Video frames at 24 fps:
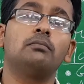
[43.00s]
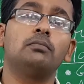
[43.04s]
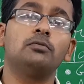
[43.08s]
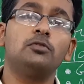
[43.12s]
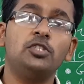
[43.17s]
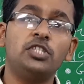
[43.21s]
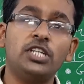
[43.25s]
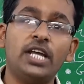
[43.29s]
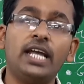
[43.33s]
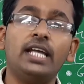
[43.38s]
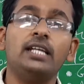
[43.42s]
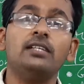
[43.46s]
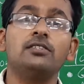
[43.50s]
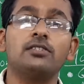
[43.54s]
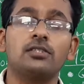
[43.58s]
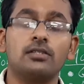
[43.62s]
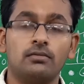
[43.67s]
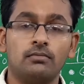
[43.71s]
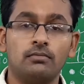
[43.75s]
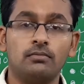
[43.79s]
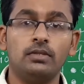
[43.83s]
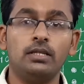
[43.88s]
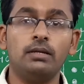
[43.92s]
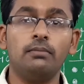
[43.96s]
changed
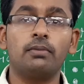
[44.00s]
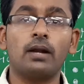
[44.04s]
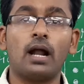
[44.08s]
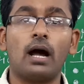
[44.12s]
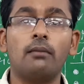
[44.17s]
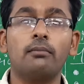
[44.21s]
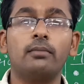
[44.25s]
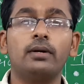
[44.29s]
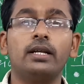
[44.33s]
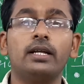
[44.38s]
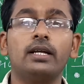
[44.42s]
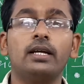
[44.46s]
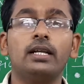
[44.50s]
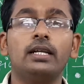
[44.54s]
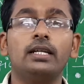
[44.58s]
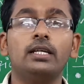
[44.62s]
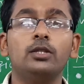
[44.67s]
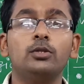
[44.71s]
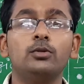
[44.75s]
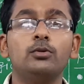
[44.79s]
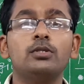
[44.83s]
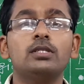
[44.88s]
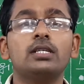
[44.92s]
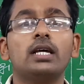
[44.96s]
the Brahmanical
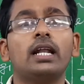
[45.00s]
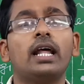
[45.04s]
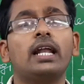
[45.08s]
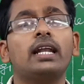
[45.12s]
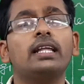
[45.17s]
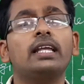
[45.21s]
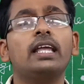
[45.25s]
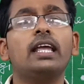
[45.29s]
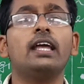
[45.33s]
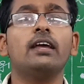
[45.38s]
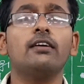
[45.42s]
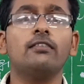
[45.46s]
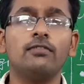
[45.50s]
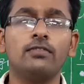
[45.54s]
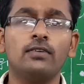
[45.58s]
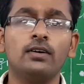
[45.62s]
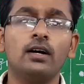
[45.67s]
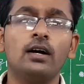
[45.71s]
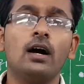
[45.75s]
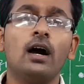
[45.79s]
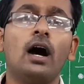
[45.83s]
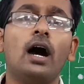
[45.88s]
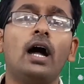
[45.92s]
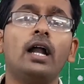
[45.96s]
Hinduism and gave
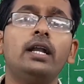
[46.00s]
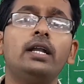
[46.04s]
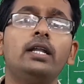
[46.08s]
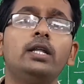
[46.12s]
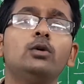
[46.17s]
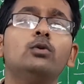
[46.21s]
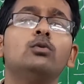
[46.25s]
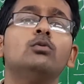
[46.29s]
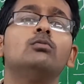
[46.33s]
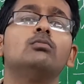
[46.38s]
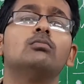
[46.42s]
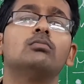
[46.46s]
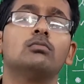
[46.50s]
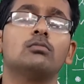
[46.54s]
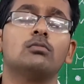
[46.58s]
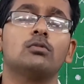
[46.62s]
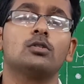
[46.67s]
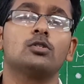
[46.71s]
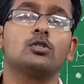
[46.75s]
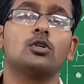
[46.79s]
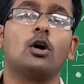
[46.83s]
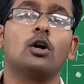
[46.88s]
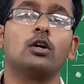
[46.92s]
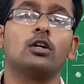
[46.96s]
a new
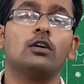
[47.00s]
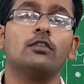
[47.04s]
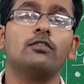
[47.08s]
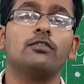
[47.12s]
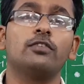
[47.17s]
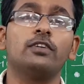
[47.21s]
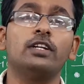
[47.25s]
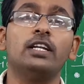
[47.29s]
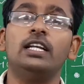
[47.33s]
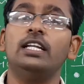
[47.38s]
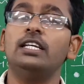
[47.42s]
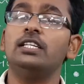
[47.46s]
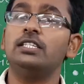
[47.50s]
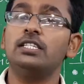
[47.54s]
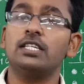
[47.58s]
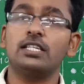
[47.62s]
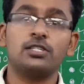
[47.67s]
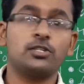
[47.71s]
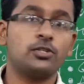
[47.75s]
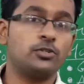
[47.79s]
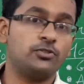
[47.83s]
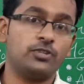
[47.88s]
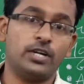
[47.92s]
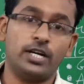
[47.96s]
sort of
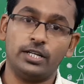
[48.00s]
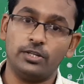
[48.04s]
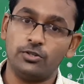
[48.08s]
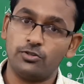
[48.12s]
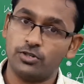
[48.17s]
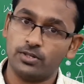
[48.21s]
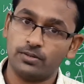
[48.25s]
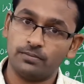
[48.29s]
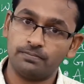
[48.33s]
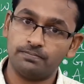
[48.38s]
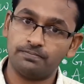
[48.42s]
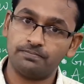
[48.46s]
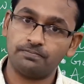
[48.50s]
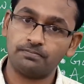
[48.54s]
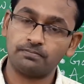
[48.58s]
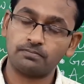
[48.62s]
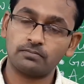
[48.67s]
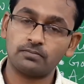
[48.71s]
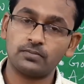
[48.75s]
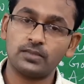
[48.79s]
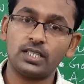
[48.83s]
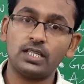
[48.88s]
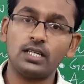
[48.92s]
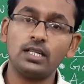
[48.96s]
religious tradition.
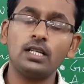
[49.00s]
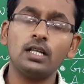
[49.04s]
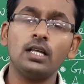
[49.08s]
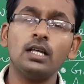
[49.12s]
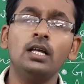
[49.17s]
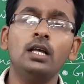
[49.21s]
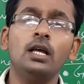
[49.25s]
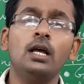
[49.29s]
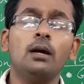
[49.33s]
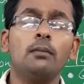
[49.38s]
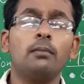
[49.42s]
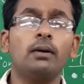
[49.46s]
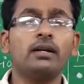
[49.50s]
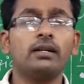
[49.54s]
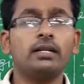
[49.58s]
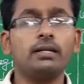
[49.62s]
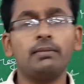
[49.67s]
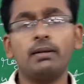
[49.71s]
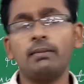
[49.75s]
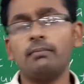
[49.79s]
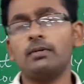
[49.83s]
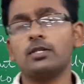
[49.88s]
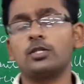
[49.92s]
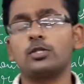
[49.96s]
But
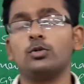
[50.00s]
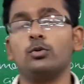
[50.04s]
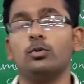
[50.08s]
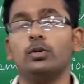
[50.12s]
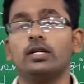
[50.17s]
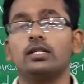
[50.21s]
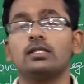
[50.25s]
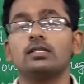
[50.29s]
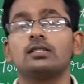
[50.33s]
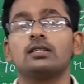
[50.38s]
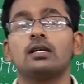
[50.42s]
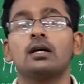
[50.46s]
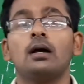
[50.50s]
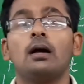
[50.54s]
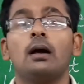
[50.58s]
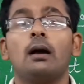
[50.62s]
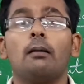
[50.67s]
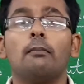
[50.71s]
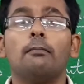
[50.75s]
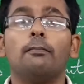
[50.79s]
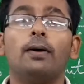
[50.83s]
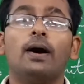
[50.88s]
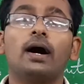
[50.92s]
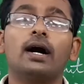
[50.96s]
remember students,
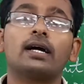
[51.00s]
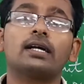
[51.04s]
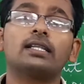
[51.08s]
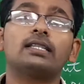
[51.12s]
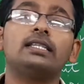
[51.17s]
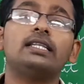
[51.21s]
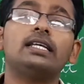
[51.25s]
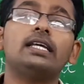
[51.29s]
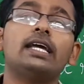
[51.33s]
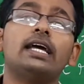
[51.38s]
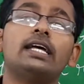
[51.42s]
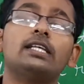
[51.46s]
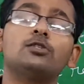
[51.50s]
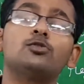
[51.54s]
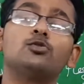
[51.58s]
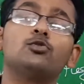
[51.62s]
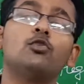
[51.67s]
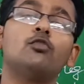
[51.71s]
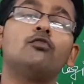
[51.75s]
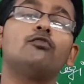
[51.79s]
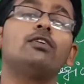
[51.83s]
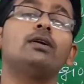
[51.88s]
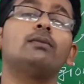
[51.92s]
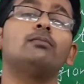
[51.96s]
Bhakti and
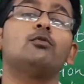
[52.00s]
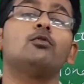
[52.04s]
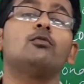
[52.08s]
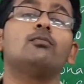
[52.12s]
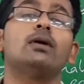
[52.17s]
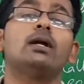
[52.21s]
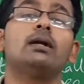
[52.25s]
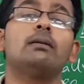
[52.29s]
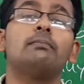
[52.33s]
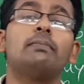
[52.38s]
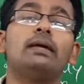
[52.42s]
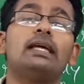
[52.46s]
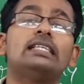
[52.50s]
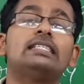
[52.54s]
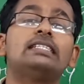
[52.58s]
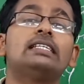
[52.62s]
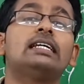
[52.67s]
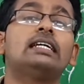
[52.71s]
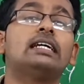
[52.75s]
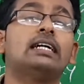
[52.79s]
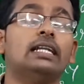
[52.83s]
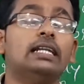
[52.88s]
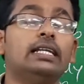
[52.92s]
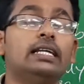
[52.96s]
Sufi movement
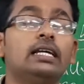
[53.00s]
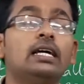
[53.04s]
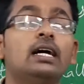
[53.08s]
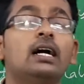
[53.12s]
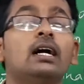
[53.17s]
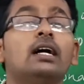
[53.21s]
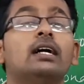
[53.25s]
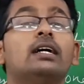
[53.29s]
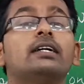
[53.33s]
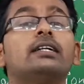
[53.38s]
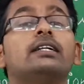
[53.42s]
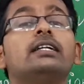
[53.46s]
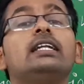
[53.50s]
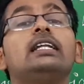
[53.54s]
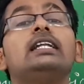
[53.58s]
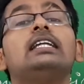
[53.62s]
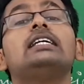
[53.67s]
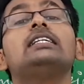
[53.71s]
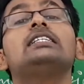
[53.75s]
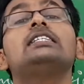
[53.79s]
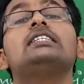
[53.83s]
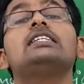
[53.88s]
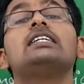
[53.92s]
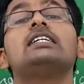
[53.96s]
basically
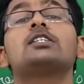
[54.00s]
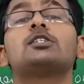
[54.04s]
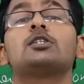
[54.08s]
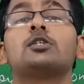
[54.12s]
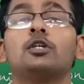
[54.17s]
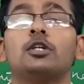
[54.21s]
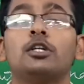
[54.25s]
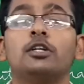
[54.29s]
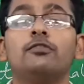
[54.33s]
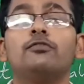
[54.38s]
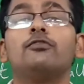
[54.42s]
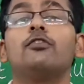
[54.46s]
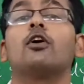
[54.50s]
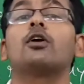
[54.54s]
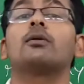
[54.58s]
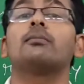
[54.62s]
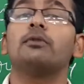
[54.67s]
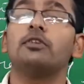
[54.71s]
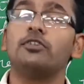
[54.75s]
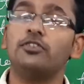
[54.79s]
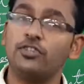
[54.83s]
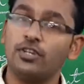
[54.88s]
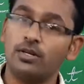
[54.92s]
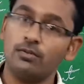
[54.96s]
religious
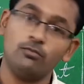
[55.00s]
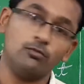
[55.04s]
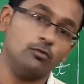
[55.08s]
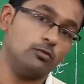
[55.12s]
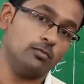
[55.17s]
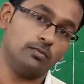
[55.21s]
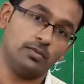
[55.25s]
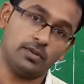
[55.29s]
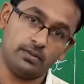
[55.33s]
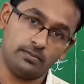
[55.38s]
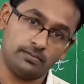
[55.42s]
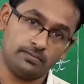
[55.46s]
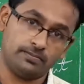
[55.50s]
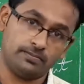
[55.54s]
reformation movement.